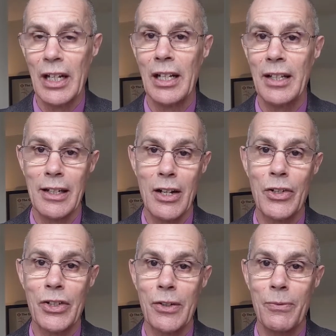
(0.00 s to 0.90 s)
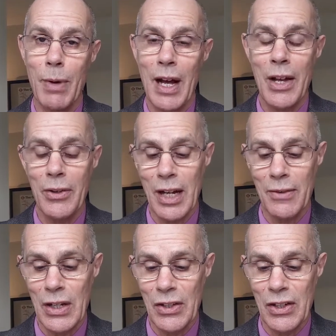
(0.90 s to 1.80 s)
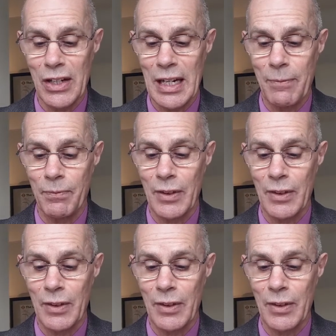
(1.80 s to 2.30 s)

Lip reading: and the loss of biodiversity.